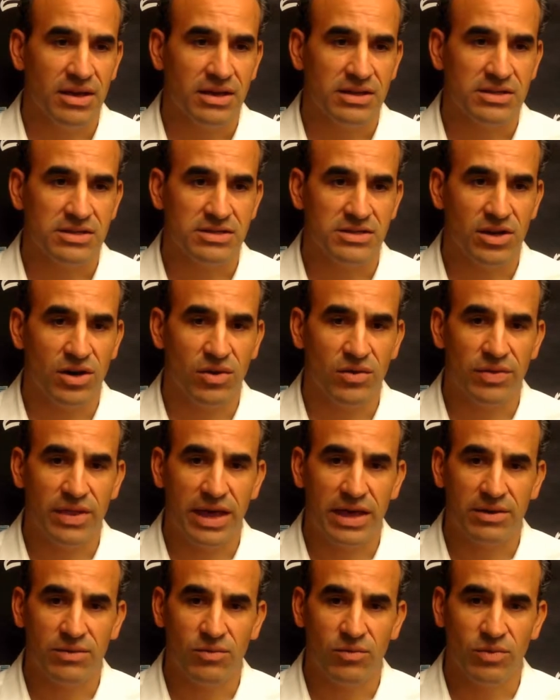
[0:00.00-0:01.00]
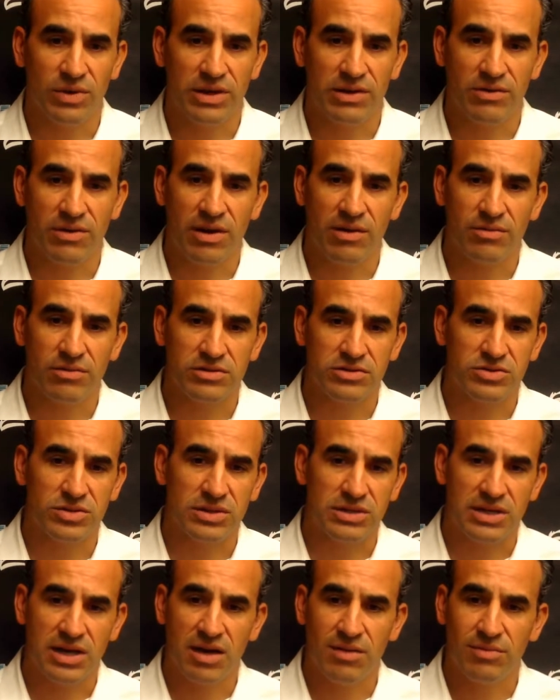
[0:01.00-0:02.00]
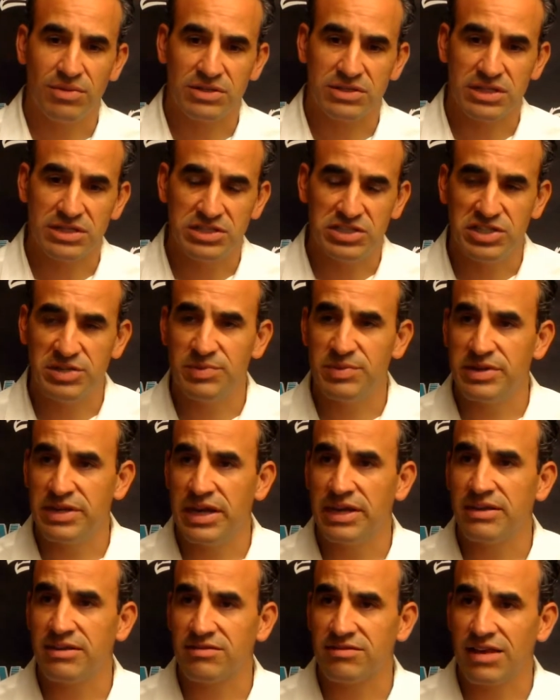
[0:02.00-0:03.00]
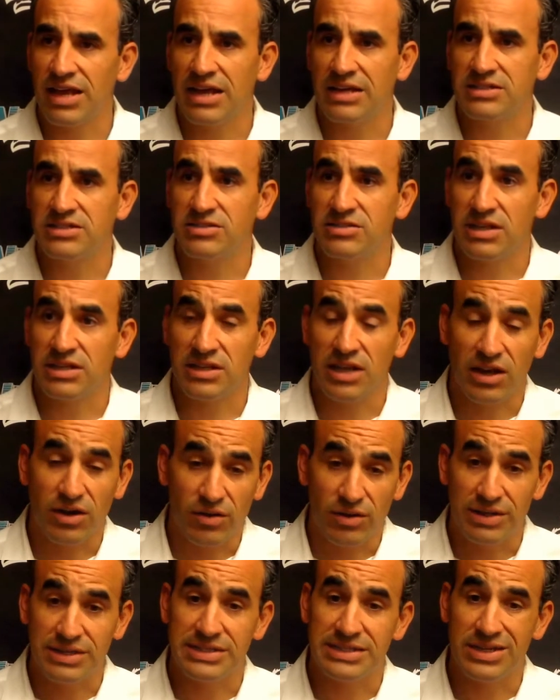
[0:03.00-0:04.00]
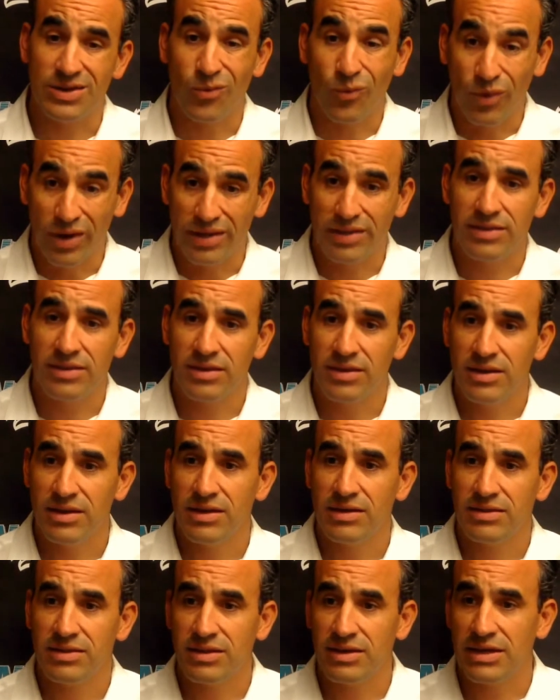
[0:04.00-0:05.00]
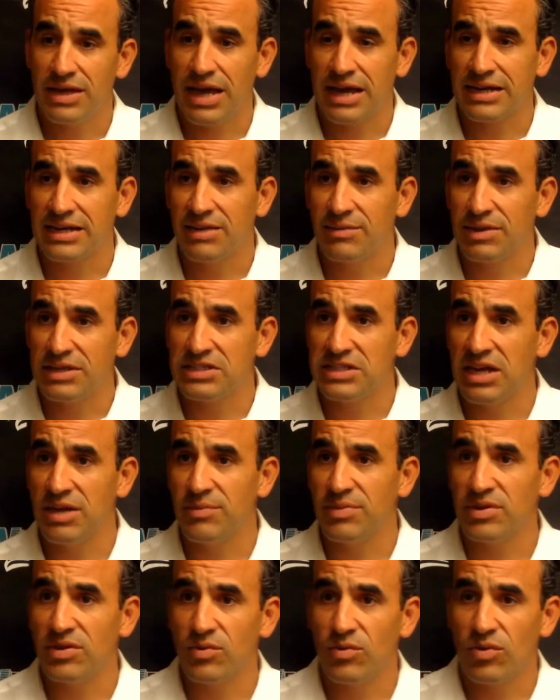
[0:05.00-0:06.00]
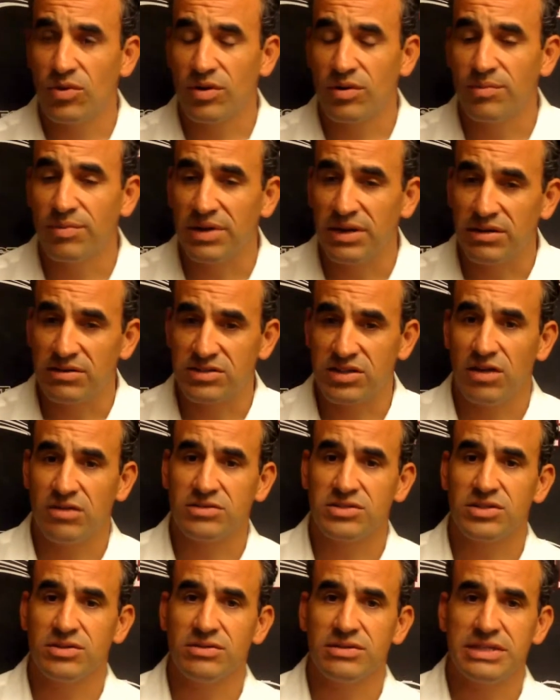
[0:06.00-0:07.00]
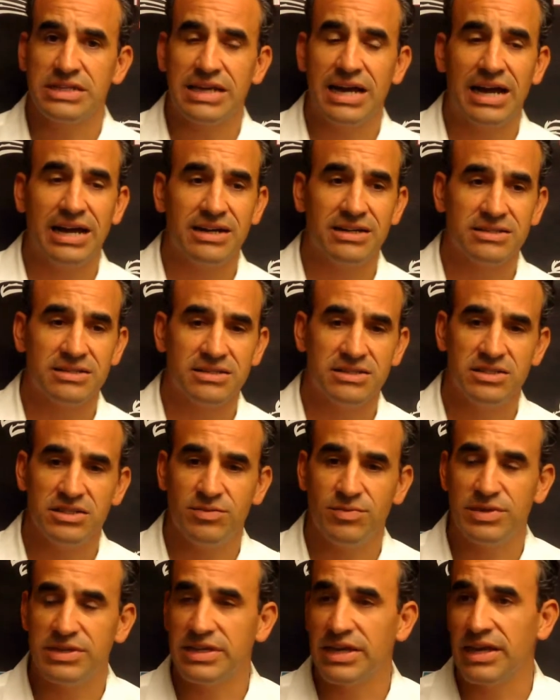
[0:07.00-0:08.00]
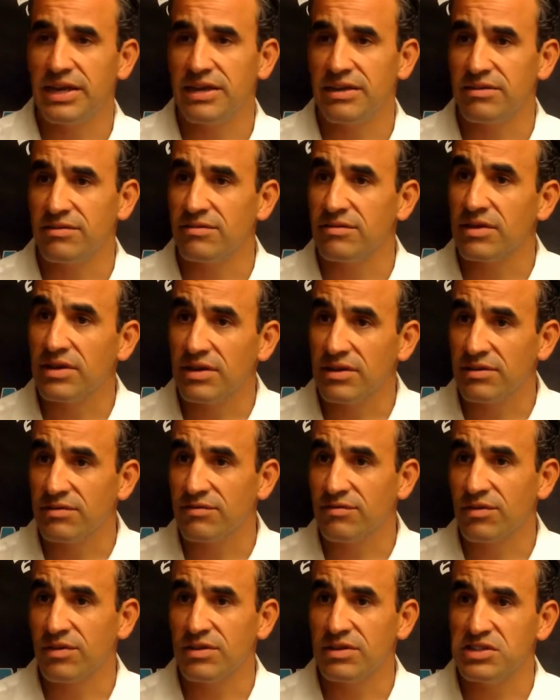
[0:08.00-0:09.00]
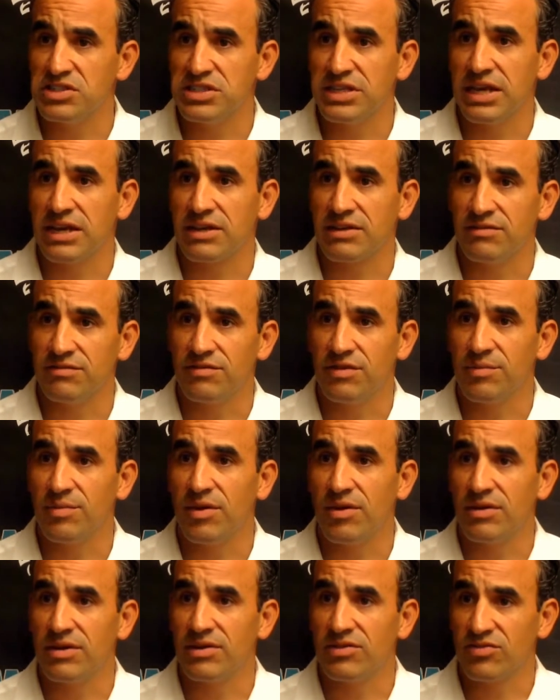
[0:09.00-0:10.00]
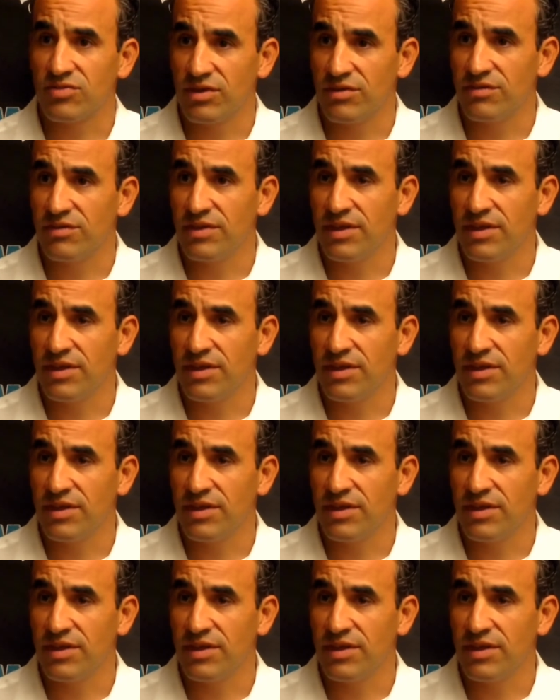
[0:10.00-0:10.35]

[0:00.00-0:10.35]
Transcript: to know that we were able to accomplish a GPA this last year that not only did it win the Academic Champion Award, but it was also the highest GPA for the GNAC in football history for